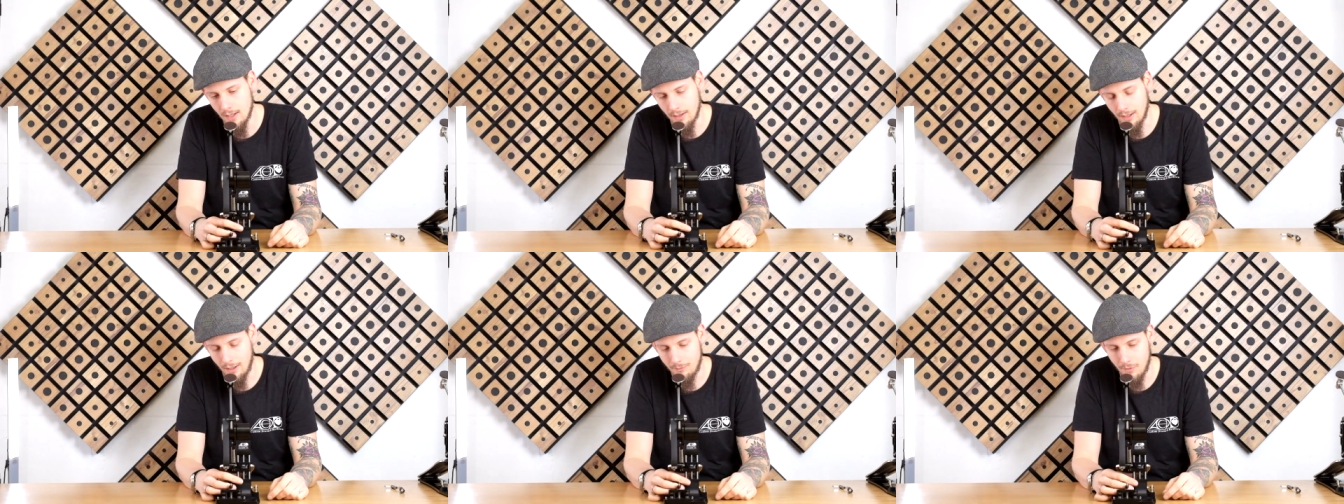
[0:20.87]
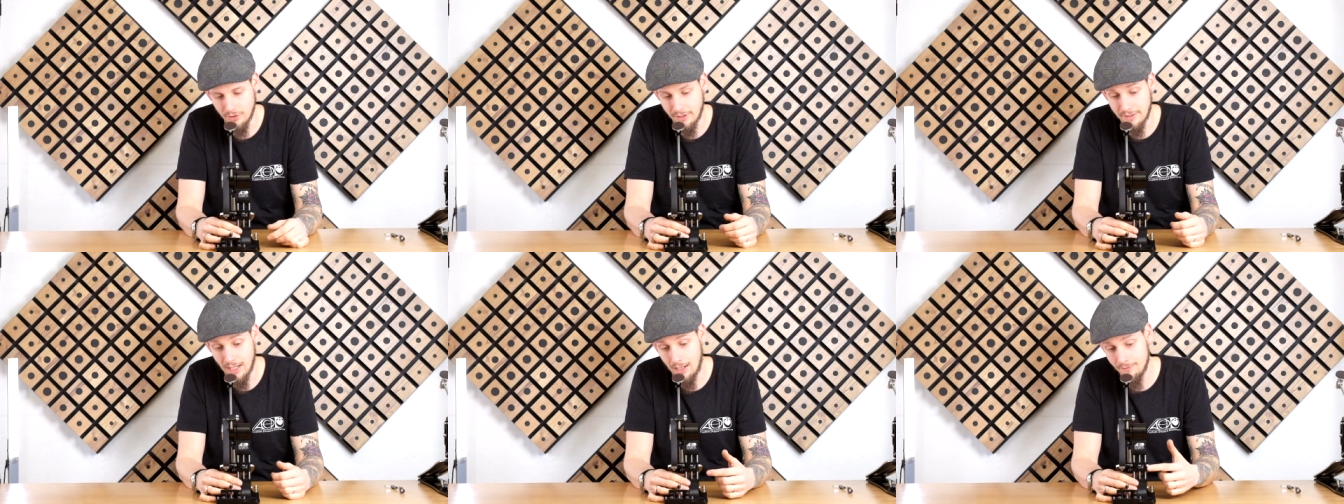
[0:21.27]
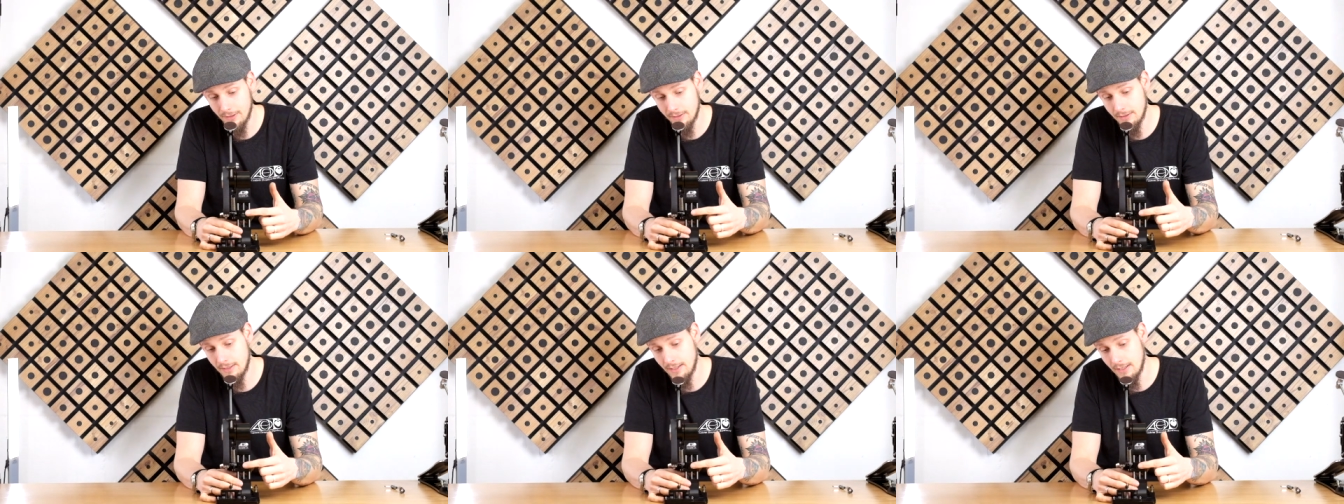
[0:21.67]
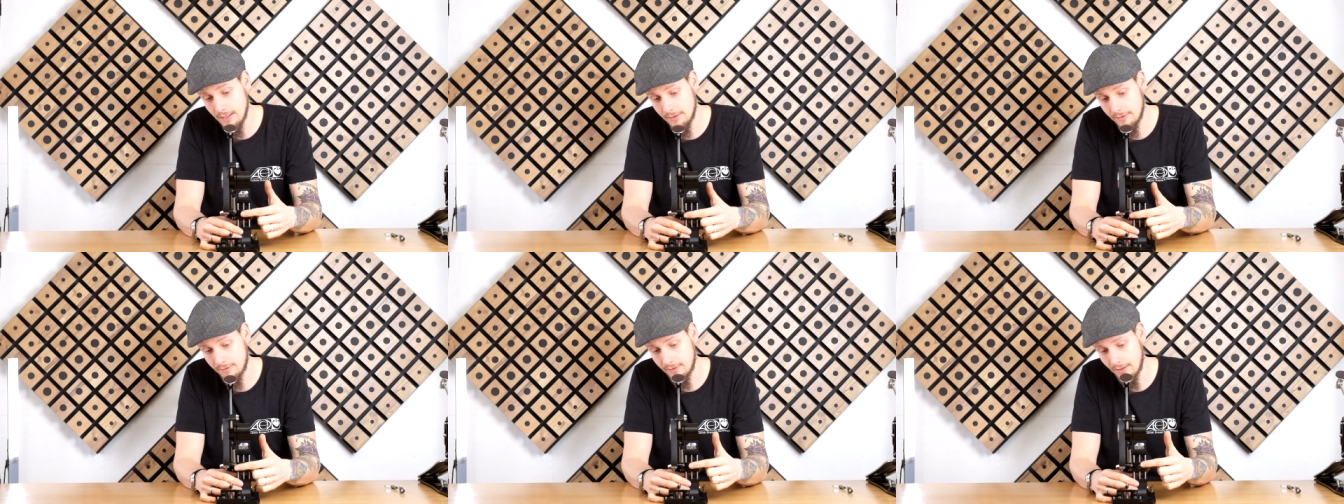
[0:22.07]
On the Darwin
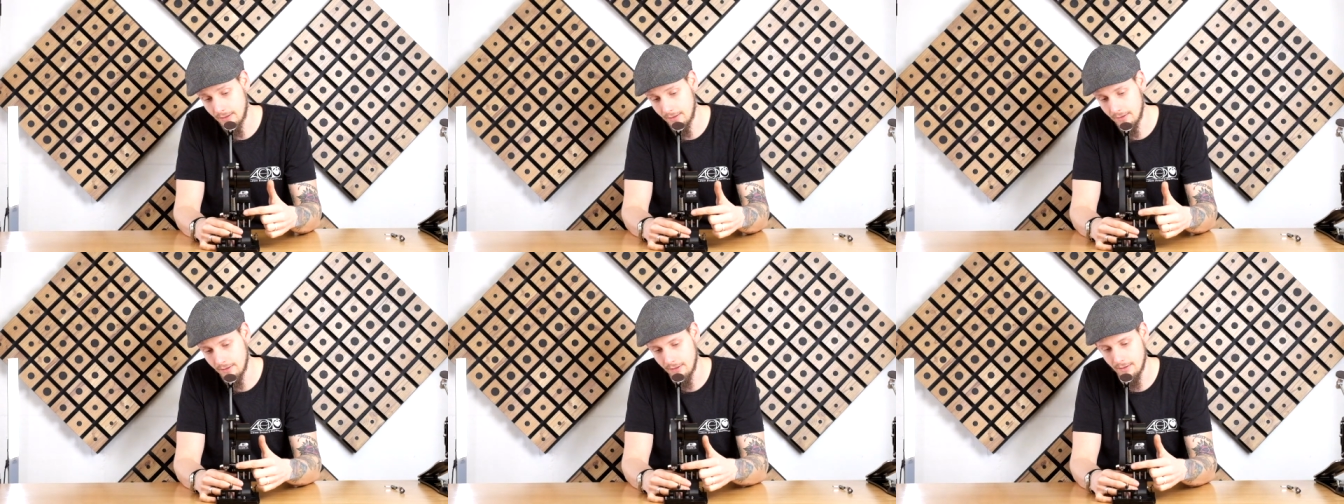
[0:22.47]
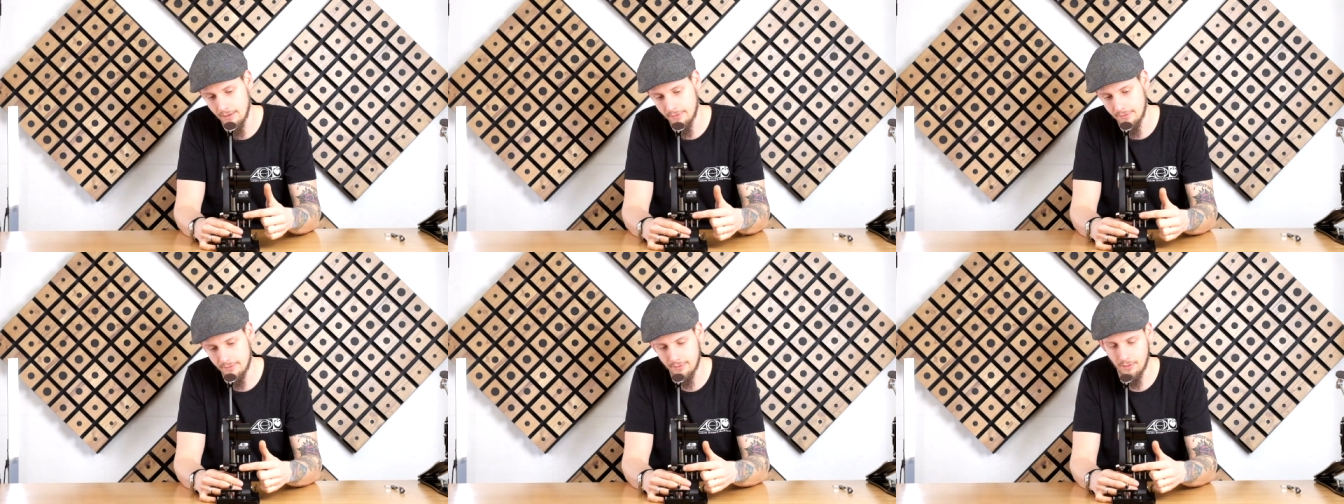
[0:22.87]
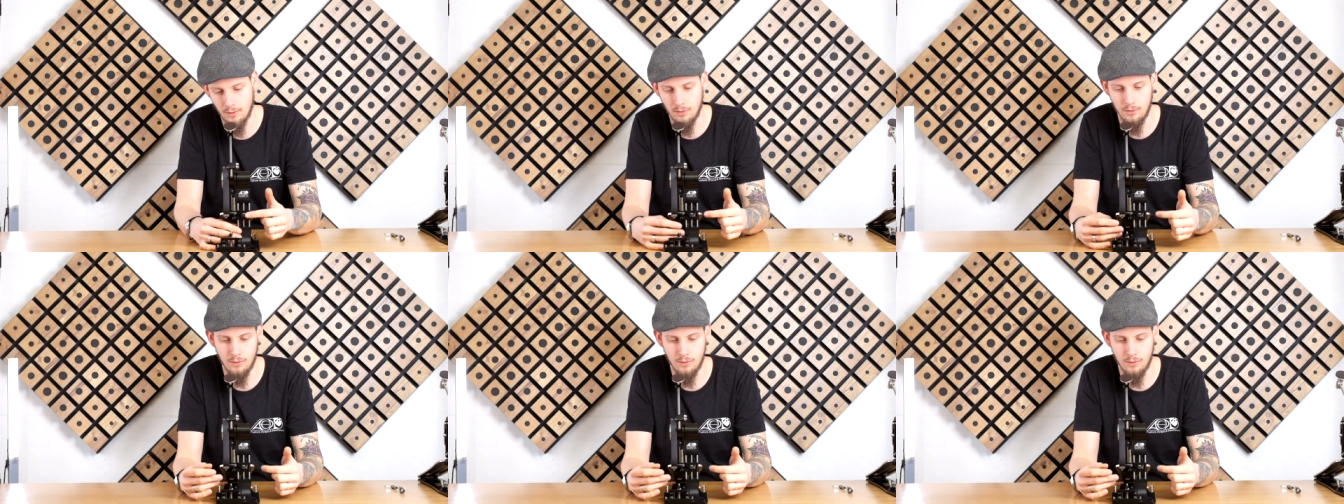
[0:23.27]
it is